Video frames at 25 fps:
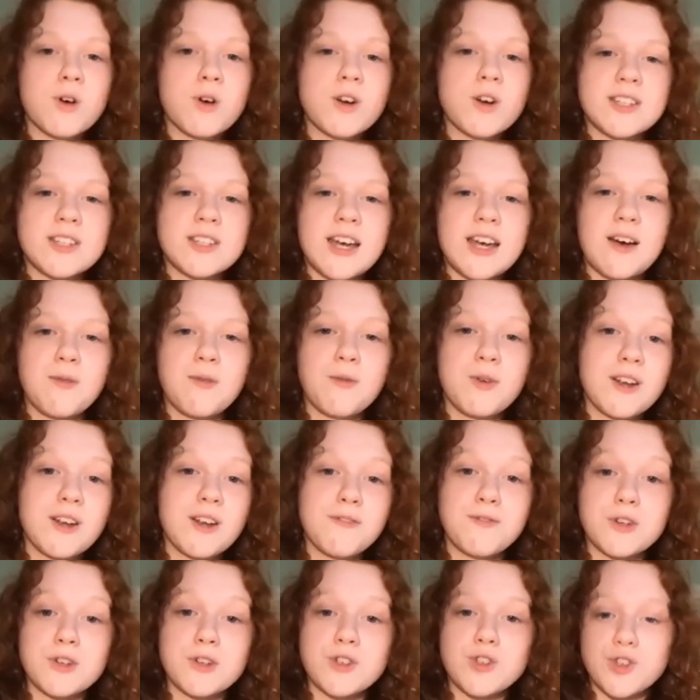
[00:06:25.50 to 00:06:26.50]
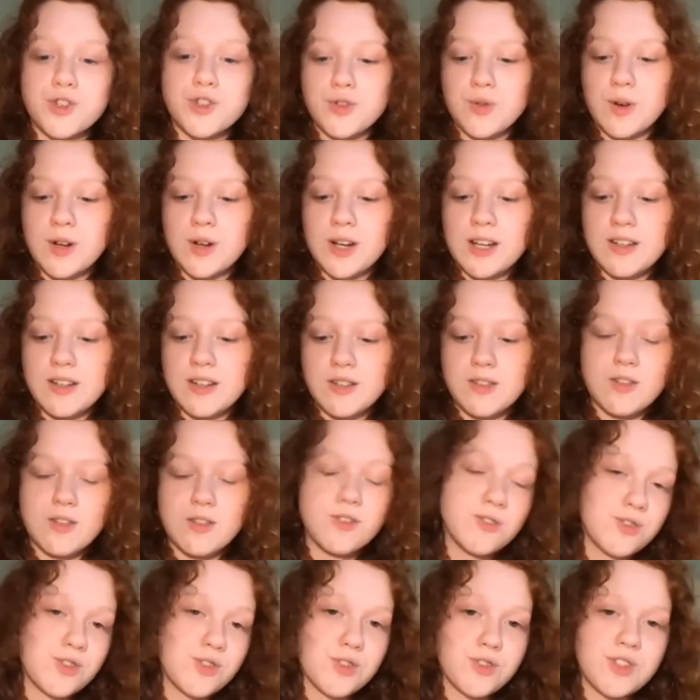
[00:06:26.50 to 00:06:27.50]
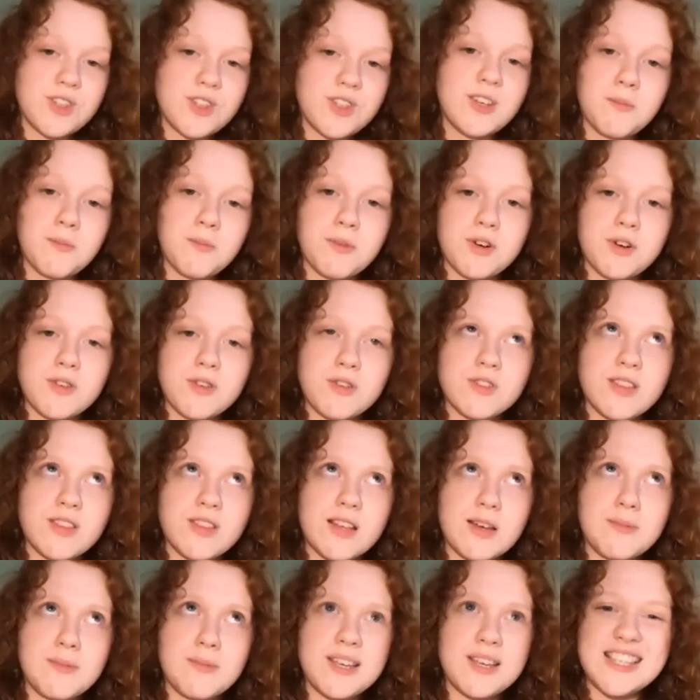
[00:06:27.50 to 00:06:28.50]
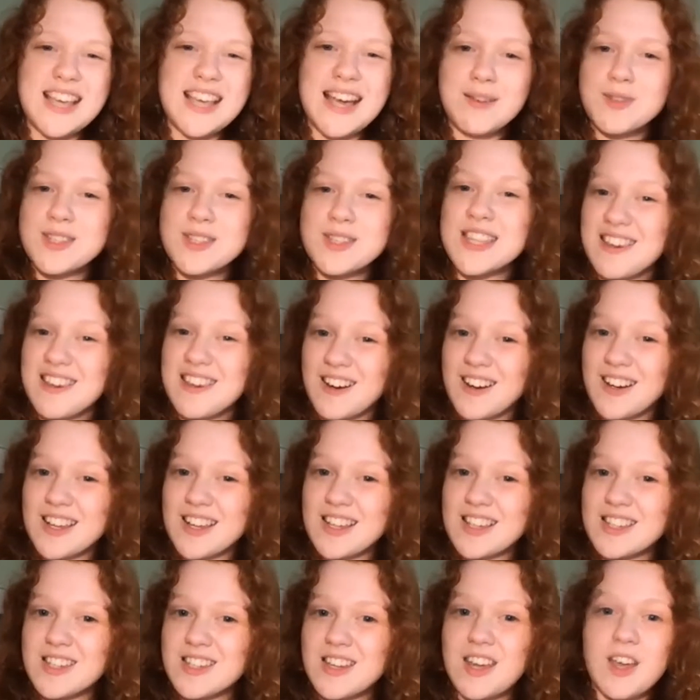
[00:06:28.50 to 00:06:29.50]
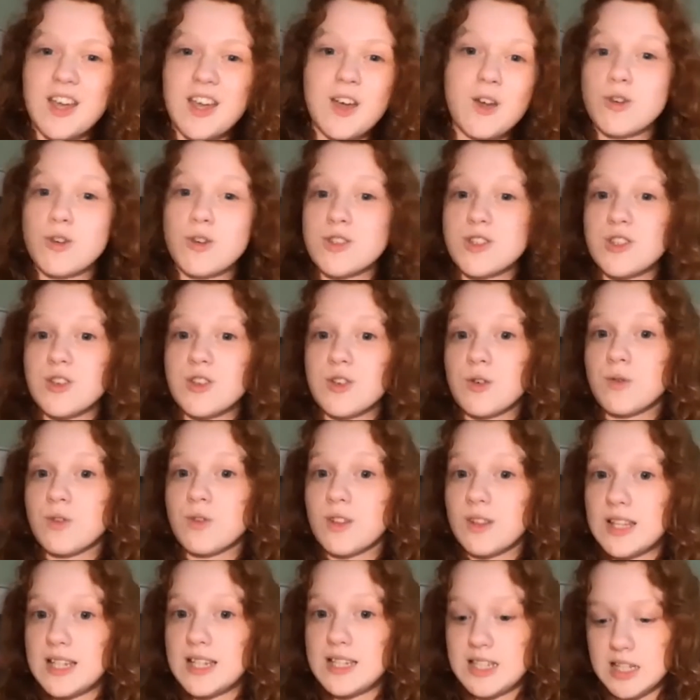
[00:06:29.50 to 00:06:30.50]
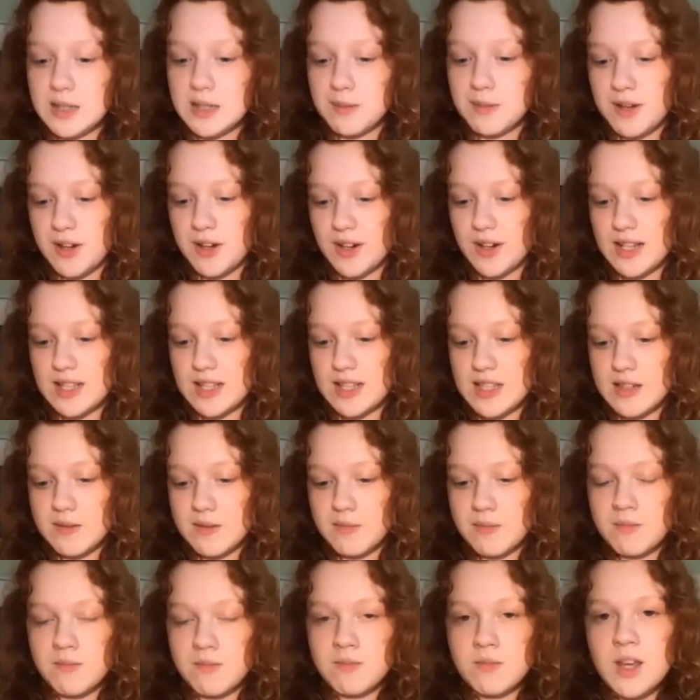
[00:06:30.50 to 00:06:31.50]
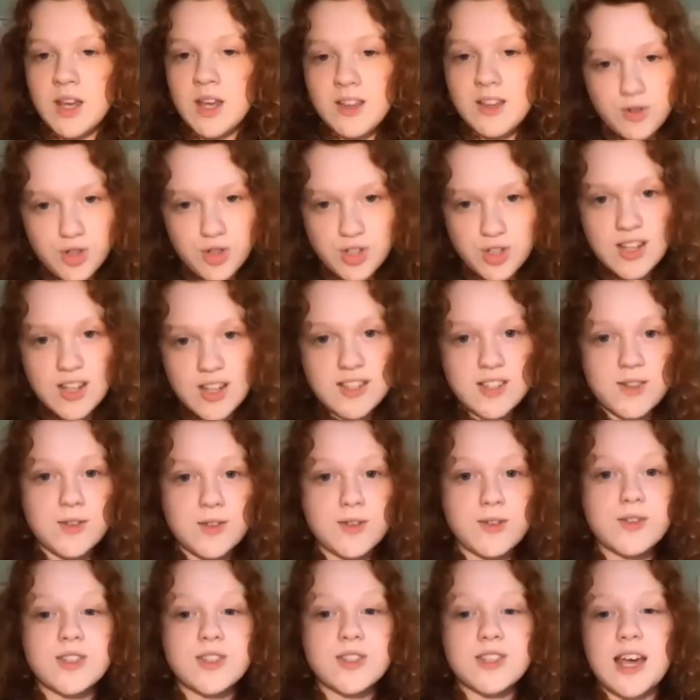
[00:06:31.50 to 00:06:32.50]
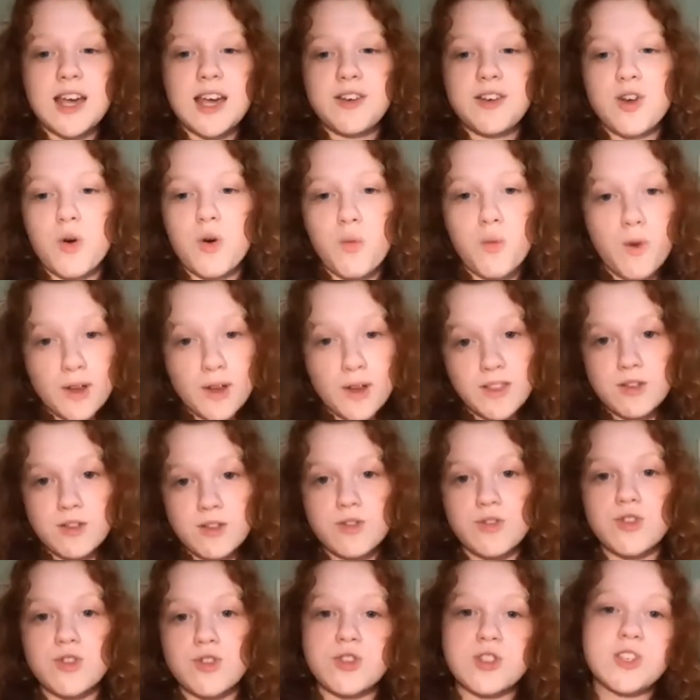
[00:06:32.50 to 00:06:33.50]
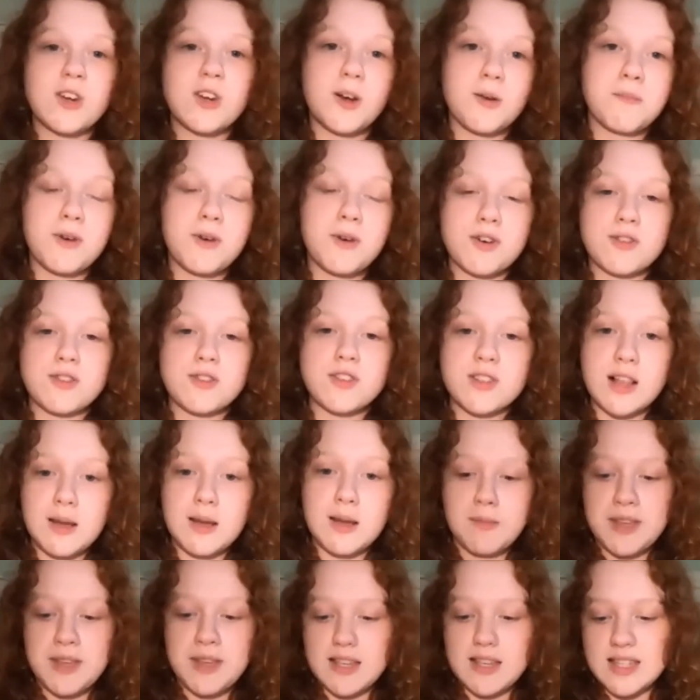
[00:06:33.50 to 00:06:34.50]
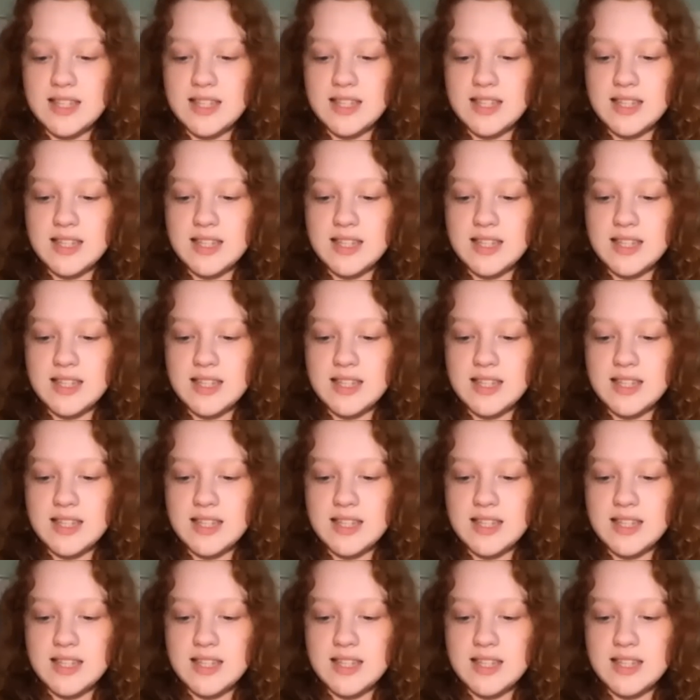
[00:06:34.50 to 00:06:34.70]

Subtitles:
The way that it worked out when I first joined the New Jersey Young Birders Club is I was the youngest and also the least experienced. Just as a little side note, what the New Jersey Young Birders Club is